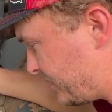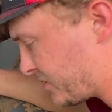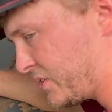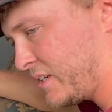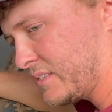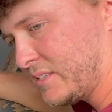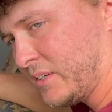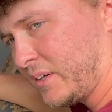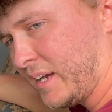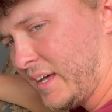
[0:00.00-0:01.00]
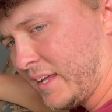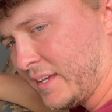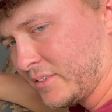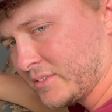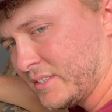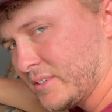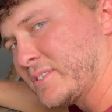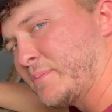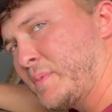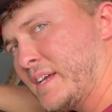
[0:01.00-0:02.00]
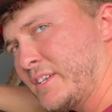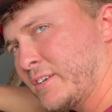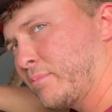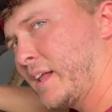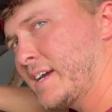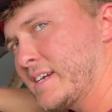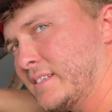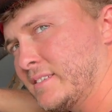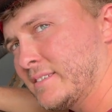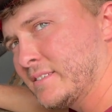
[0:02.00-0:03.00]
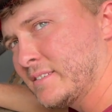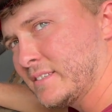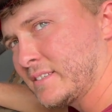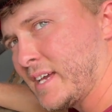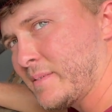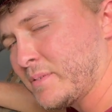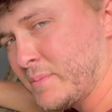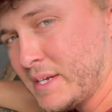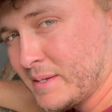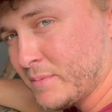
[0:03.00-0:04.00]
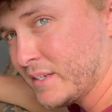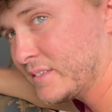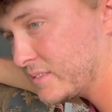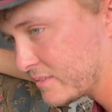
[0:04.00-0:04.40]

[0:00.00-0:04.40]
So you can still cut, it'll still spin your blades the same speed, but it's